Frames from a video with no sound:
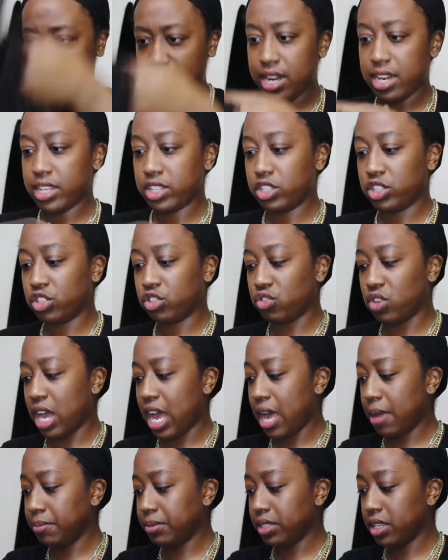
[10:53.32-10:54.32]
any
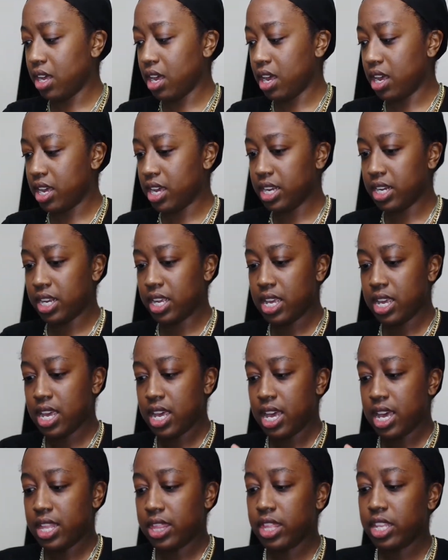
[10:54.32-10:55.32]
straps on.
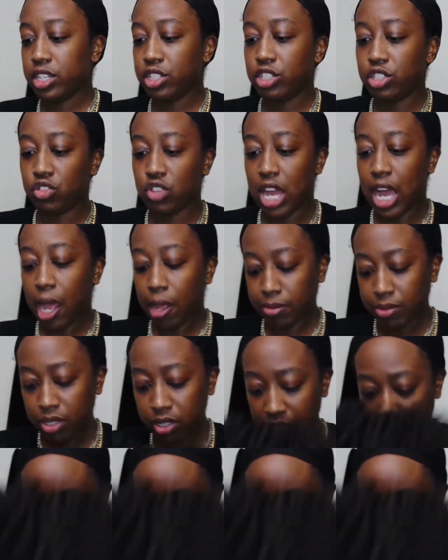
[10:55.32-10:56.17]
The straps are